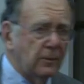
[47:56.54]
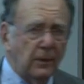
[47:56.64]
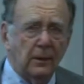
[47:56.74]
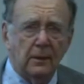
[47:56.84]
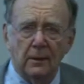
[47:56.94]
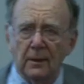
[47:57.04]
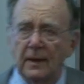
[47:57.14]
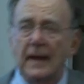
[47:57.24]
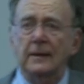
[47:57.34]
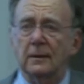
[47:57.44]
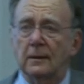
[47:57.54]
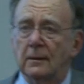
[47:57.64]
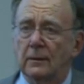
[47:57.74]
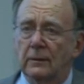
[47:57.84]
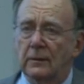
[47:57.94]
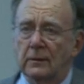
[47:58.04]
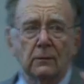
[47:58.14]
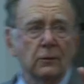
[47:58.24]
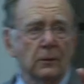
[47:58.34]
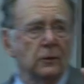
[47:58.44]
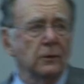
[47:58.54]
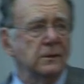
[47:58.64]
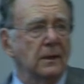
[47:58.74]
to be connected, to induce